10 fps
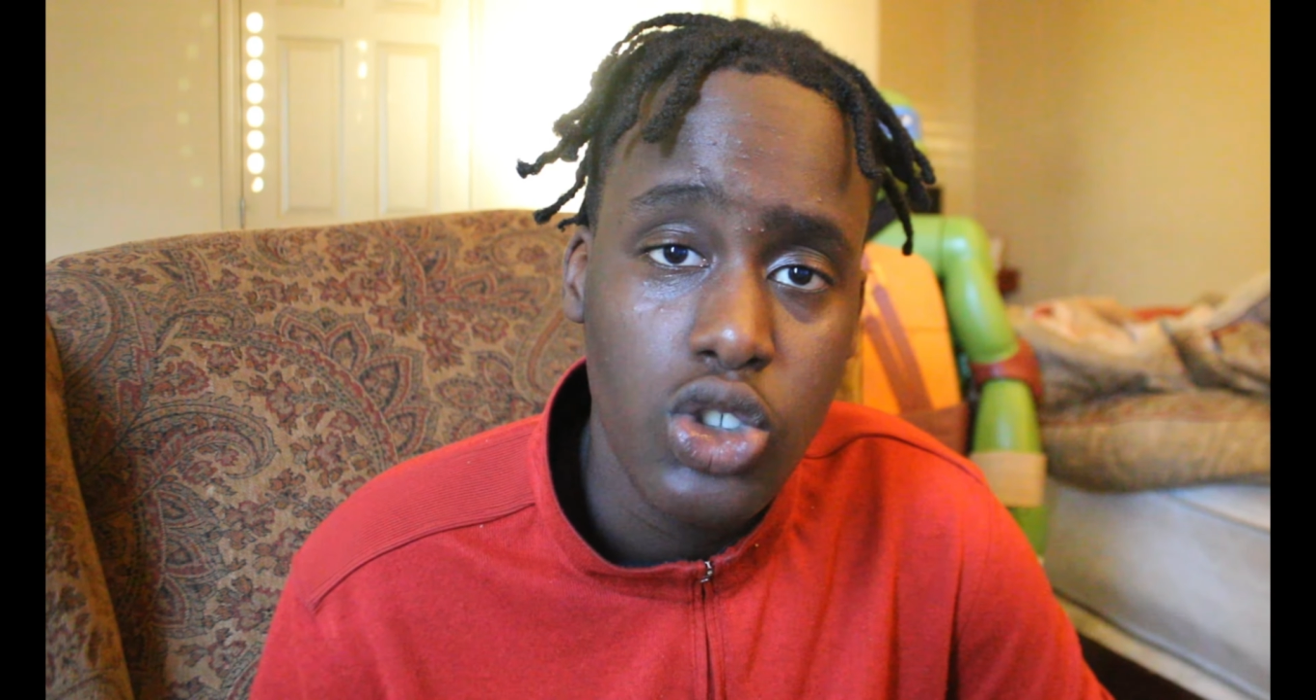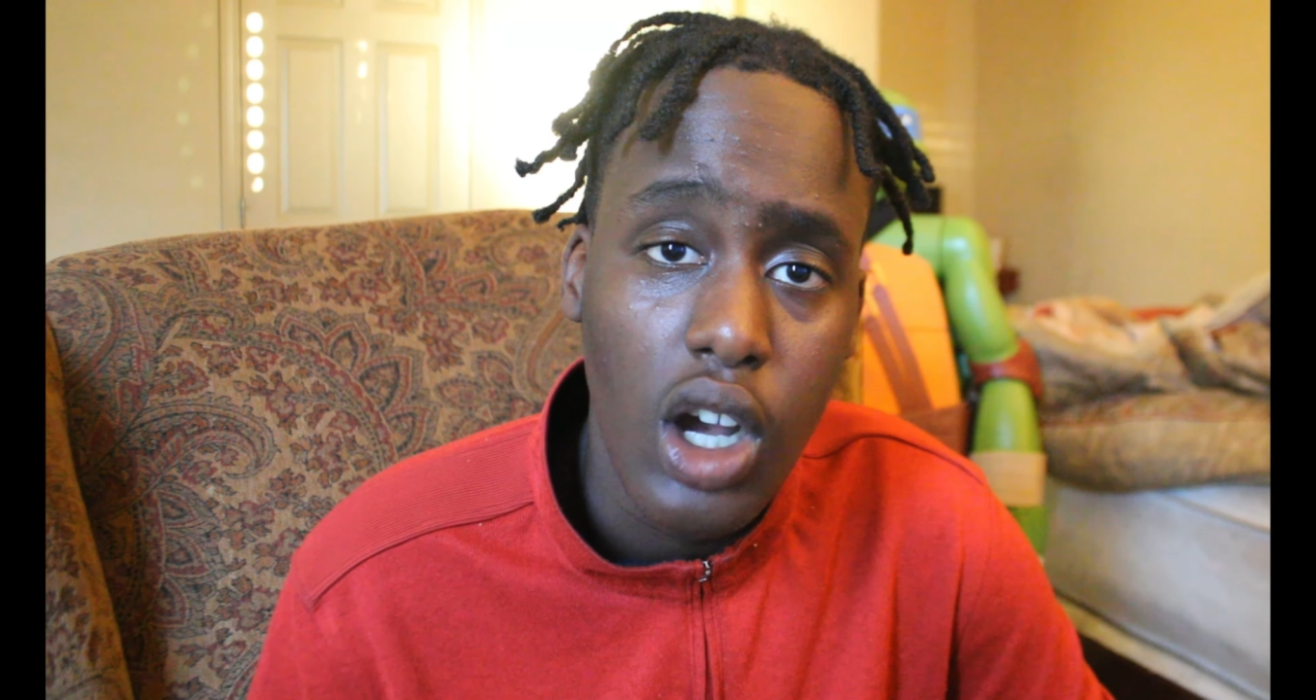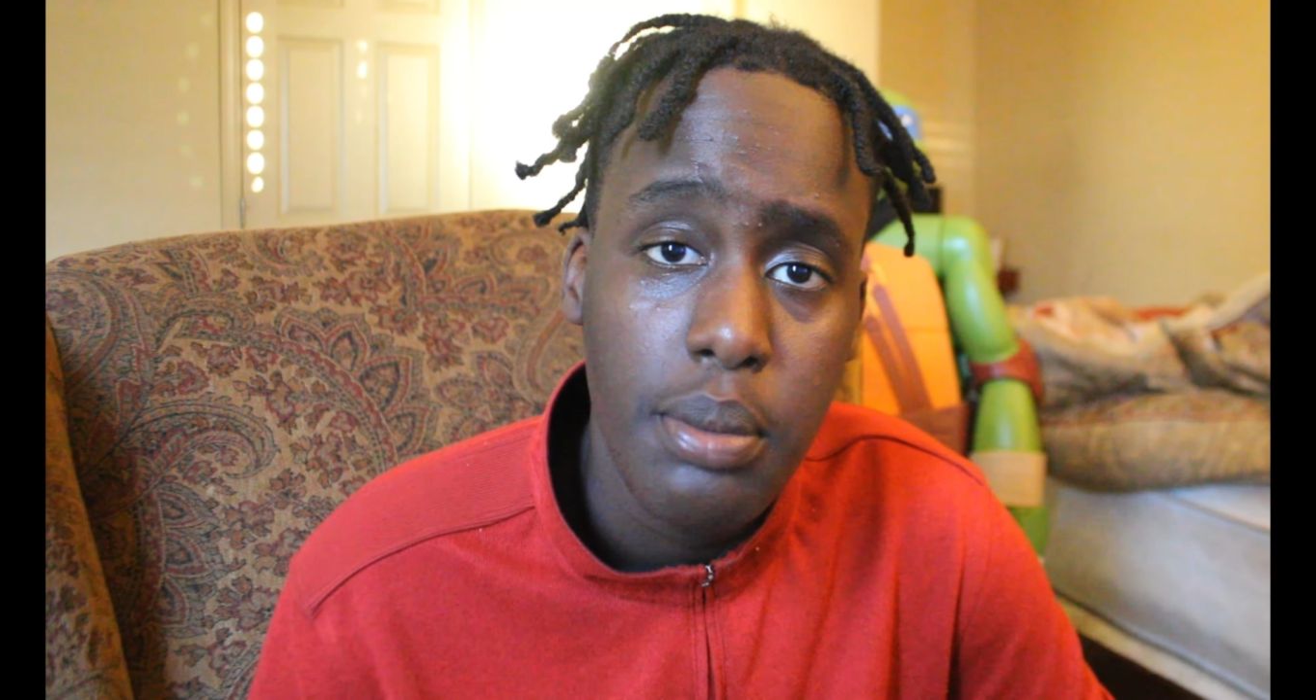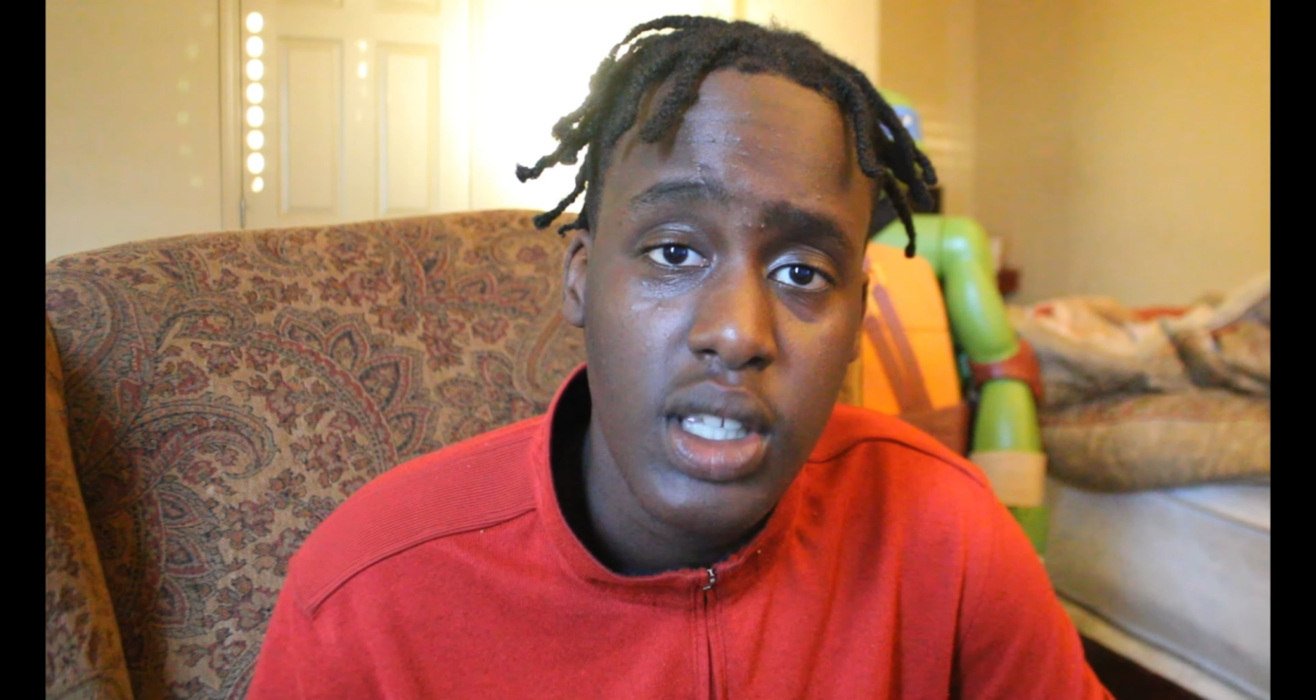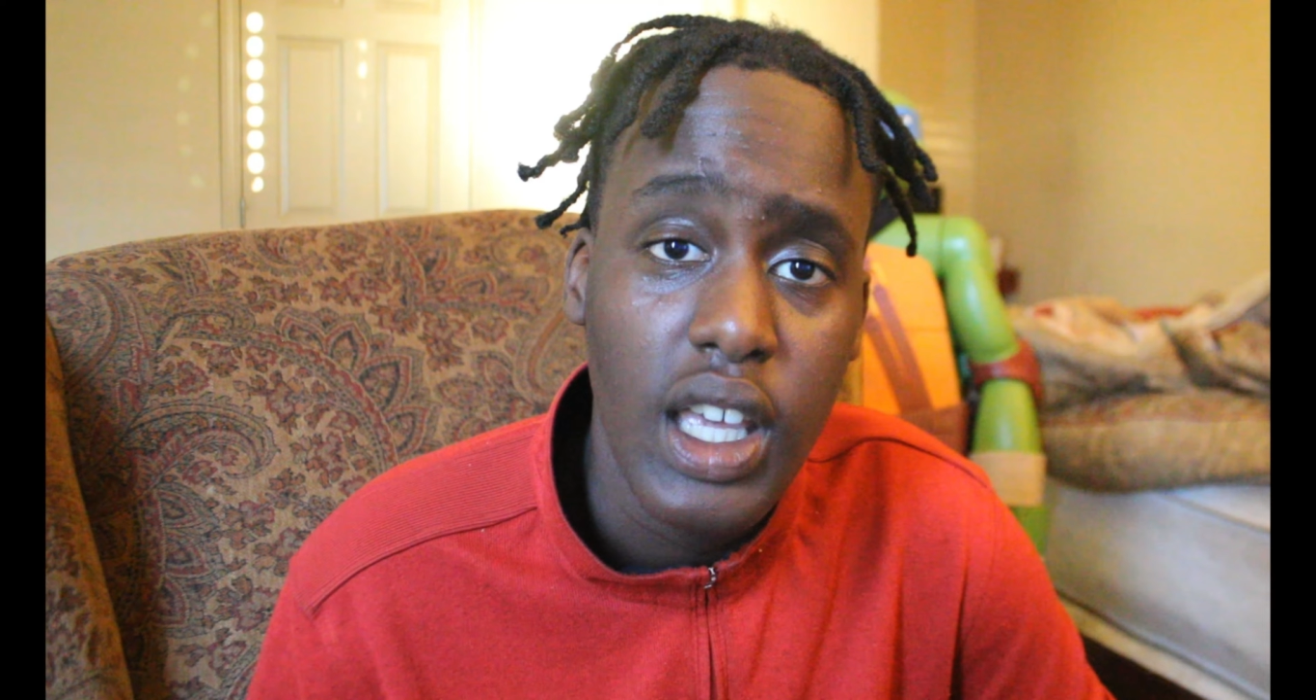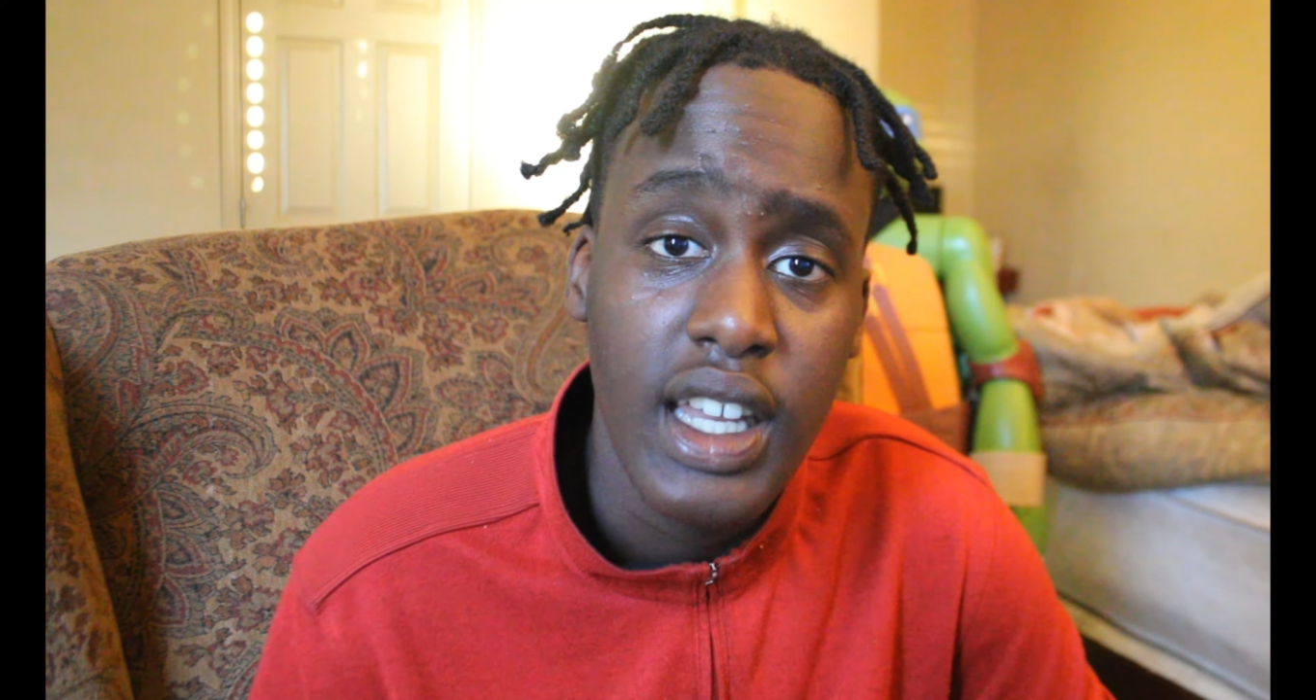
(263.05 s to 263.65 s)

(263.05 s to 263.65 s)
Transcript: dropped me